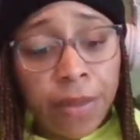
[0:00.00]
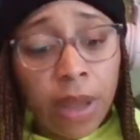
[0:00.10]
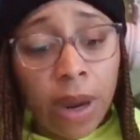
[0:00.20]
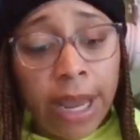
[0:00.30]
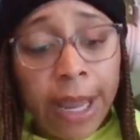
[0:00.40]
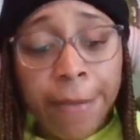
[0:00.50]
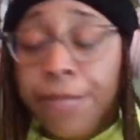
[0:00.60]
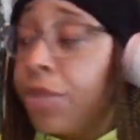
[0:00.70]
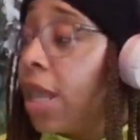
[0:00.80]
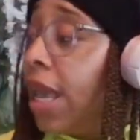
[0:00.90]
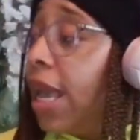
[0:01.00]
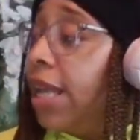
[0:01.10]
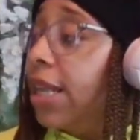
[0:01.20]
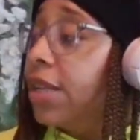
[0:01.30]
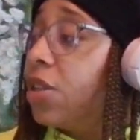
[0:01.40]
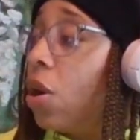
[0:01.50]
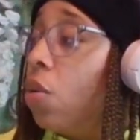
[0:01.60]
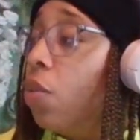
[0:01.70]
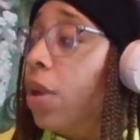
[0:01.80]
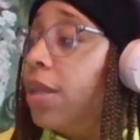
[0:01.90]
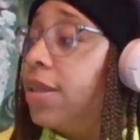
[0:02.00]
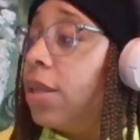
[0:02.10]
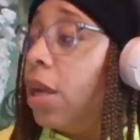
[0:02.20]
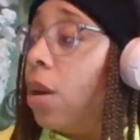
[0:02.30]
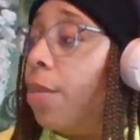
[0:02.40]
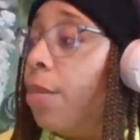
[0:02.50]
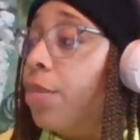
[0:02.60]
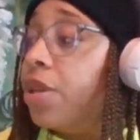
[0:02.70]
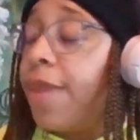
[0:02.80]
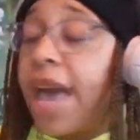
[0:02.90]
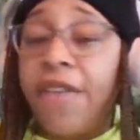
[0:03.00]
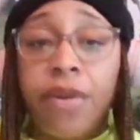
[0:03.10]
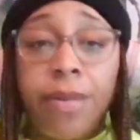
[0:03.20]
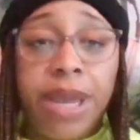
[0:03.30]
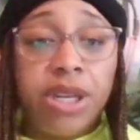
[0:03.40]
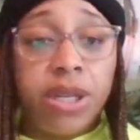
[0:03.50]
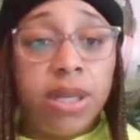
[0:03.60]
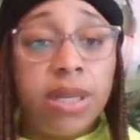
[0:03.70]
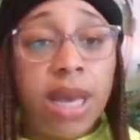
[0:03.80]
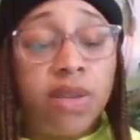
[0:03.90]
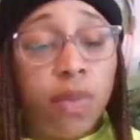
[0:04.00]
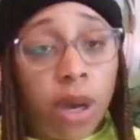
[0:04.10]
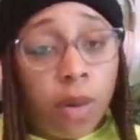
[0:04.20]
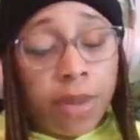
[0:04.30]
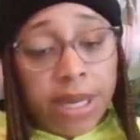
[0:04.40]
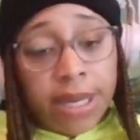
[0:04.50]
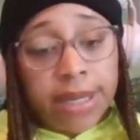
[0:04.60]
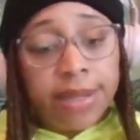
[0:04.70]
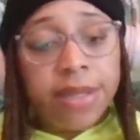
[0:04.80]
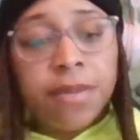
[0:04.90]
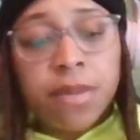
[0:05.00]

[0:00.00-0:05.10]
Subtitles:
All right. And let's go with some affirmations as well, because